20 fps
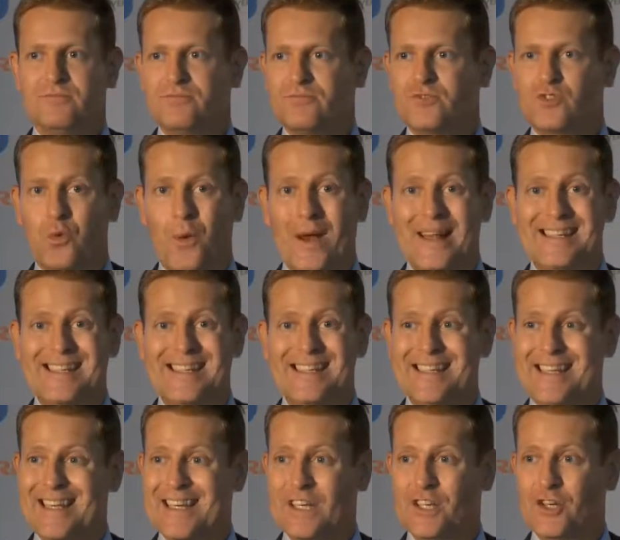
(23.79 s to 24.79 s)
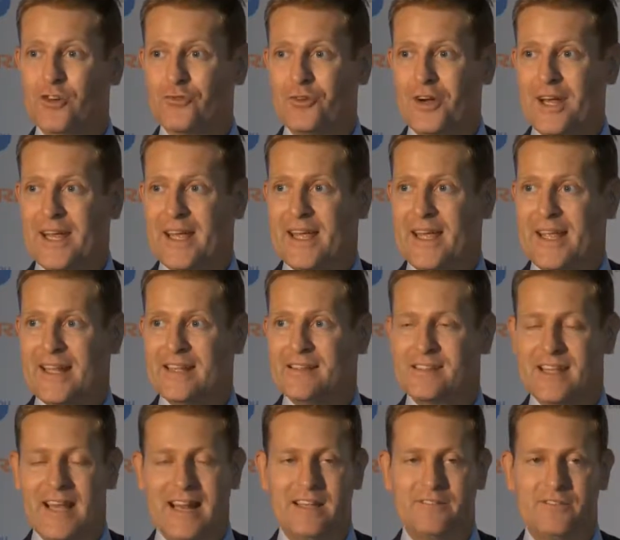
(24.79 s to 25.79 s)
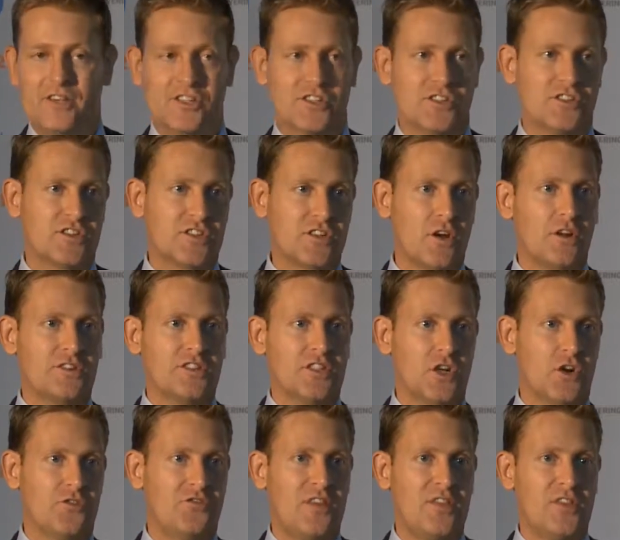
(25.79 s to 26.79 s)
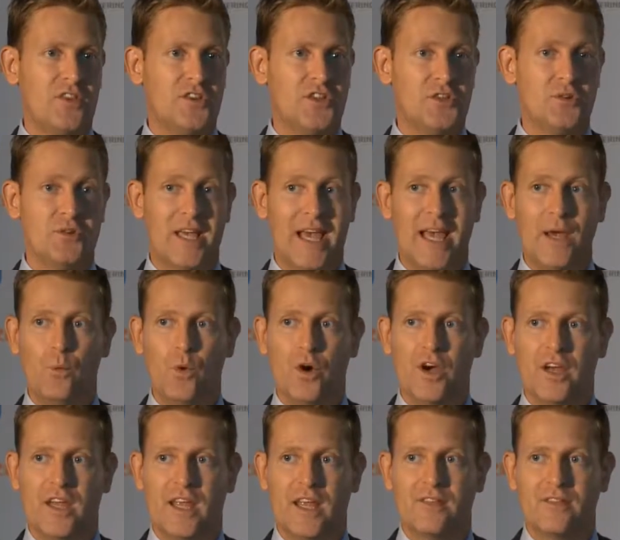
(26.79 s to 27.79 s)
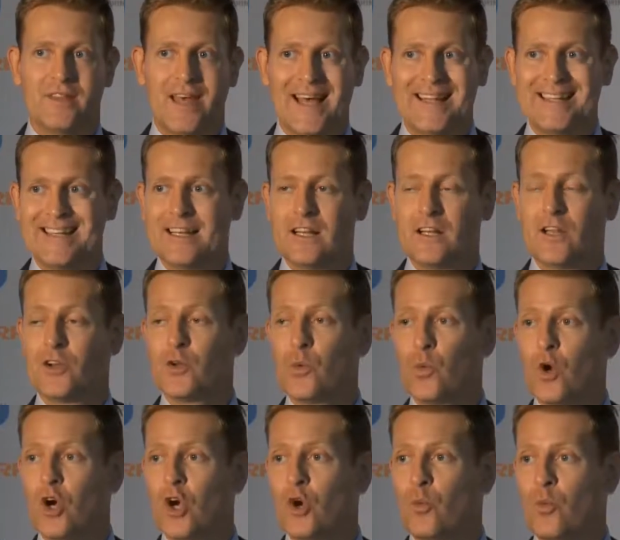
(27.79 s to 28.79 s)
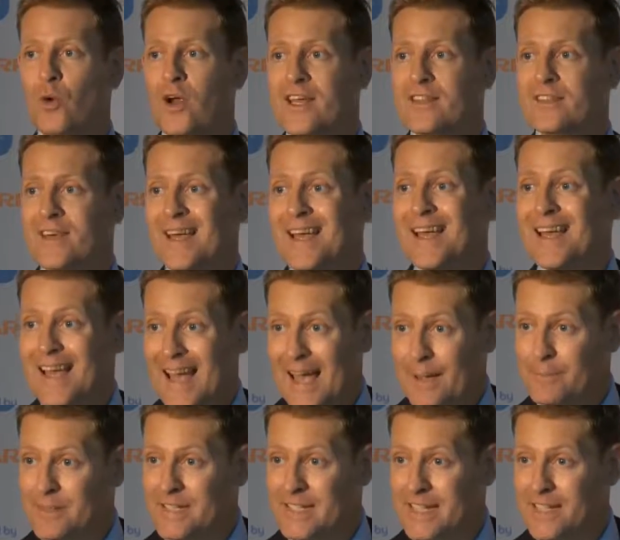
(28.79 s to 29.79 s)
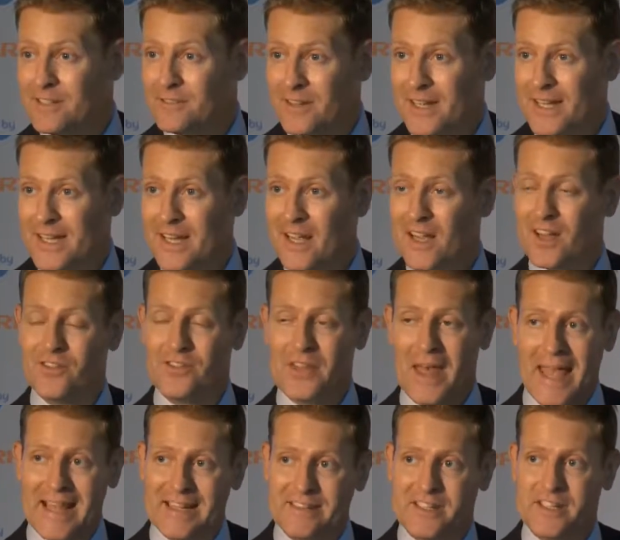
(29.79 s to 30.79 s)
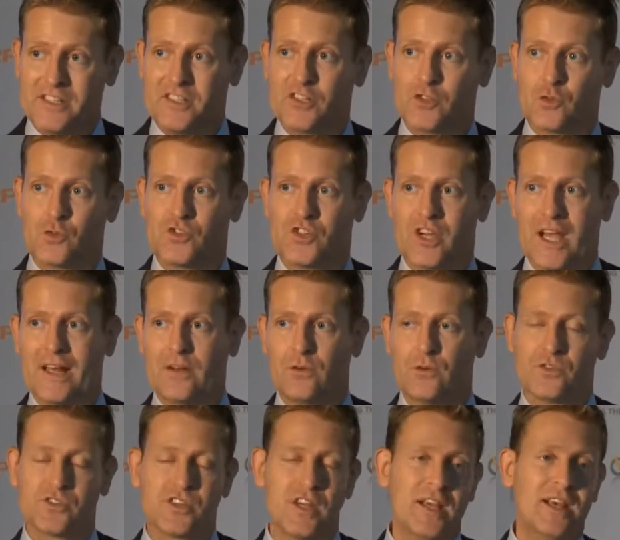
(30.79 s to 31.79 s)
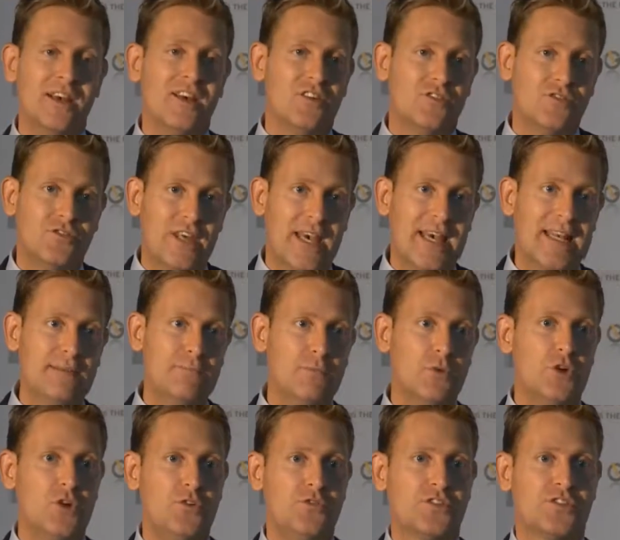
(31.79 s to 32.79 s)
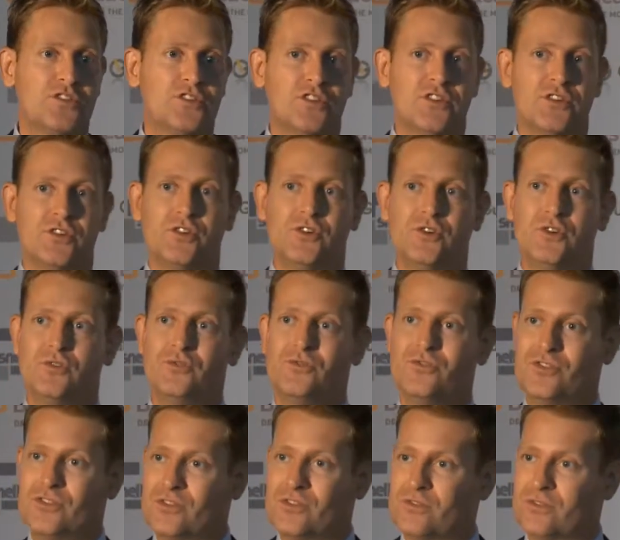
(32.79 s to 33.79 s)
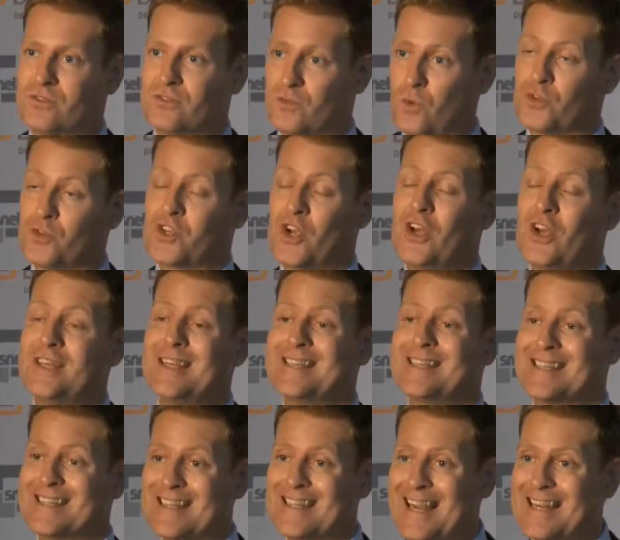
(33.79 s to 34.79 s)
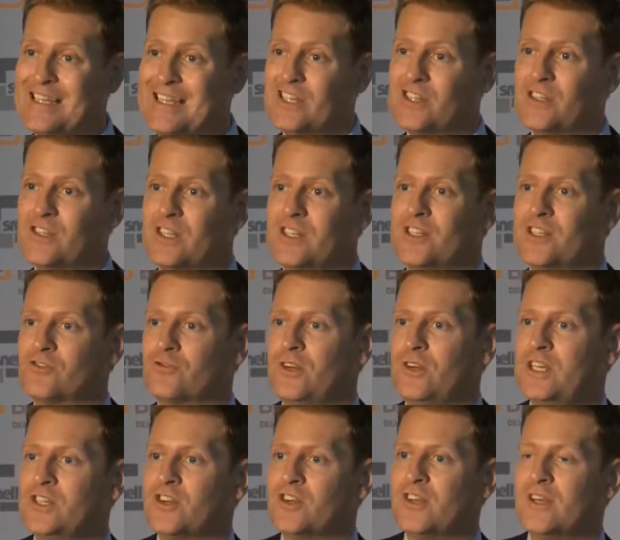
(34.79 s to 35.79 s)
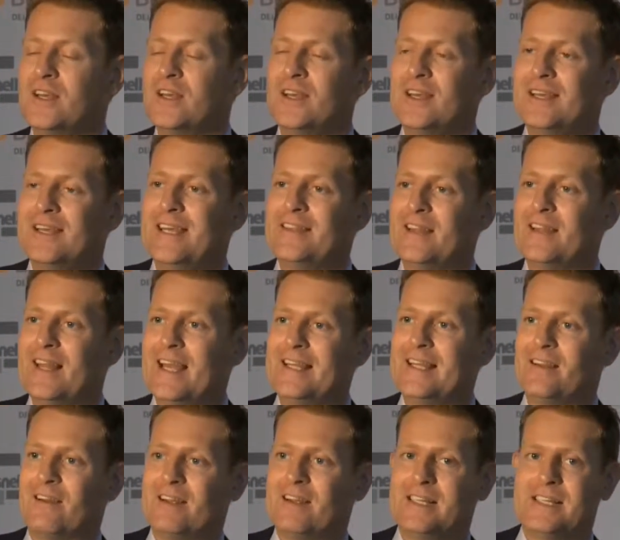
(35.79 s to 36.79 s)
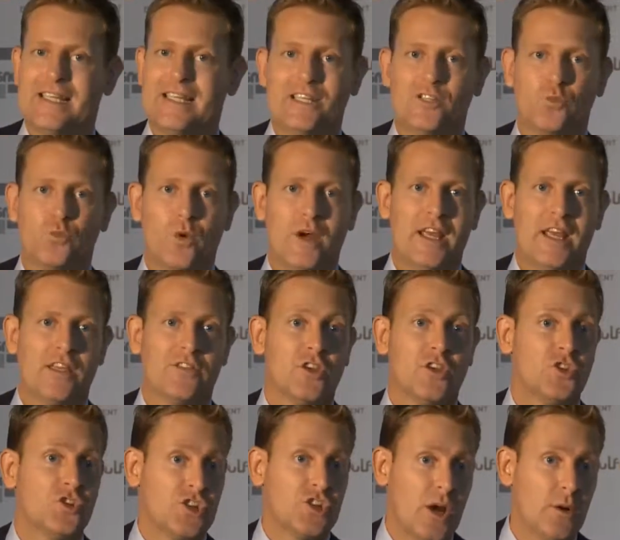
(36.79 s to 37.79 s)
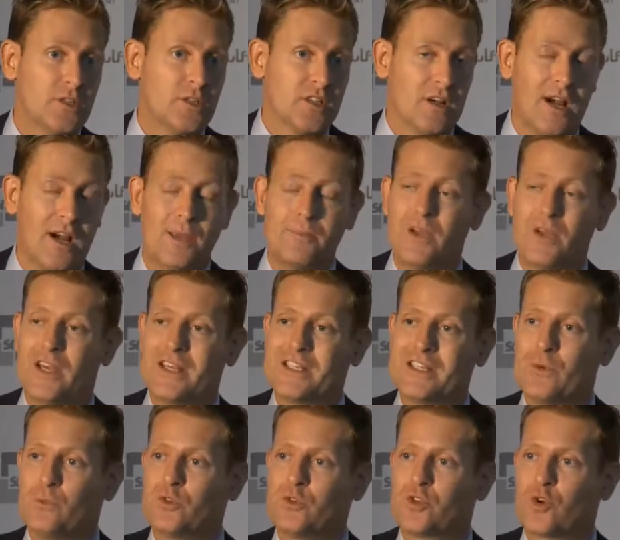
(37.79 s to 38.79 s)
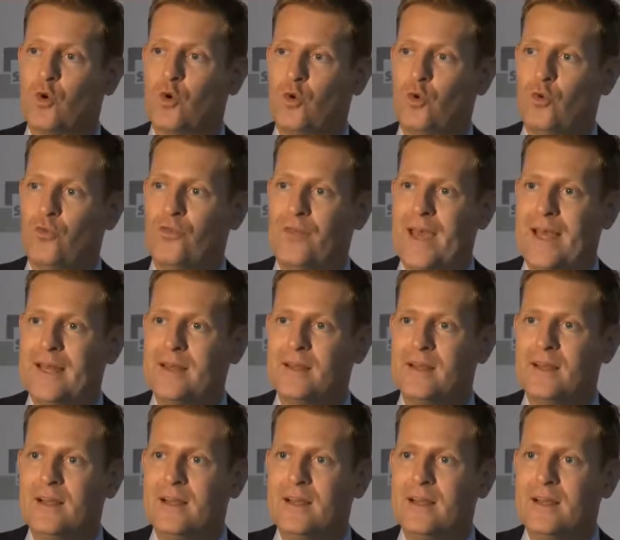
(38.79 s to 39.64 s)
20-year career in television. Started off in the UK working there, did a lot of work with MTV and their digital channels, then moved to, or turned his attention to this region in the late 90s with Showtime, as it was called then,